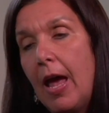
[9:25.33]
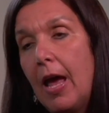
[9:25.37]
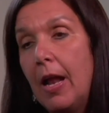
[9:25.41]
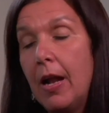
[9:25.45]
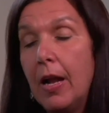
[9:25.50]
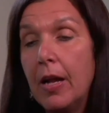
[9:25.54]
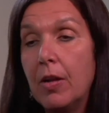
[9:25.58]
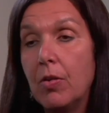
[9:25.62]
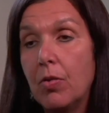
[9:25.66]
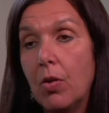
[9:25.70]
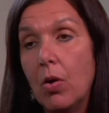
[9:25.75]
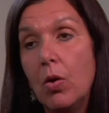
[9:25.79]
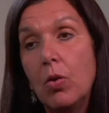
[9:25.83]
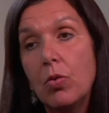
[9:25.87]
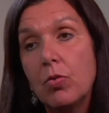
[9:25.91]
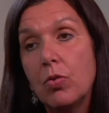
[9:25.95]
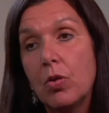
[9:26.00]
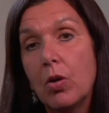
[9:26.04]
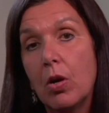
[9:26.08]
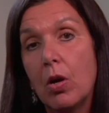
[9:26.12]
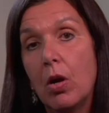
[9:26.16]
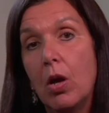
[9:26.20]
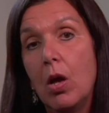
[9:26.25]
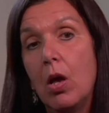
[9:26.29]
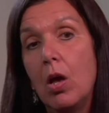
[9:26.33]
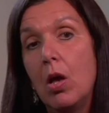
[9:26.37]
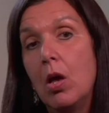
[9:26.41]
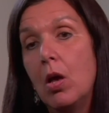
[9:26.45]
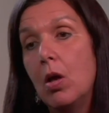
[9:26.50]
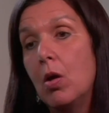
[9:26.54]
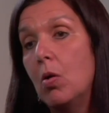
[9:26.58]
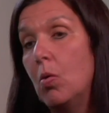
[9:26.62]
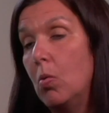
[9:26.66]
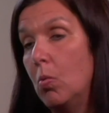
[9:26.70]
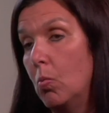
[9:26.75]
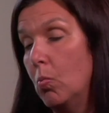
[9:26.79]
And I told her,
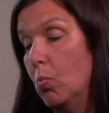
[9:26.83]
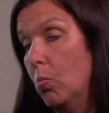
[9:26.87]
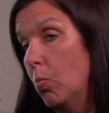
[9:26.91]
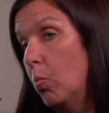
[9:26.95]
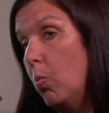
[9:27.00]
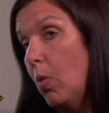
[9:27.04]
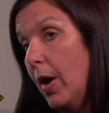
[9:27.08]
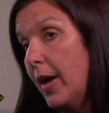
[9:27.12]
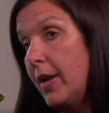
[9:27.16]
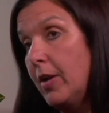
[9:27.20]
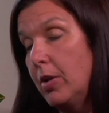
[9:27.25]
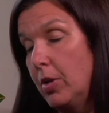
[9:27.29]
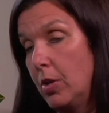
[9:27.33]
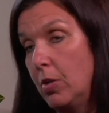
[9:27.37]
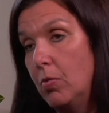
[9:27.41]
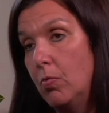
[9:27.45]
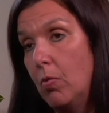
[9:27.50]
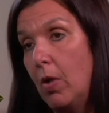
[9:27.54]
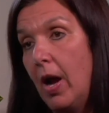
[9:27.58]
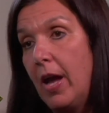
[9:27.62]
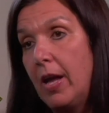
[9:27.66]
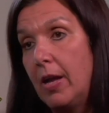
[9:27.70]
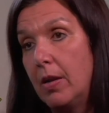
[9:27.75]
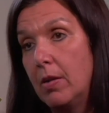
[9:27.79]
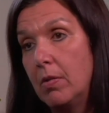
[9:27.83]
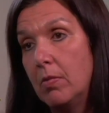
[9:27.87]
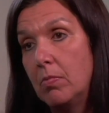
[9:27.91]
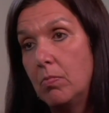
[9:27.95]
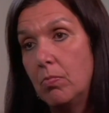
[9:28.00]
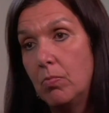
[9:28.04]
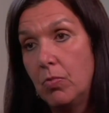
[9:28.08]
why don't you write?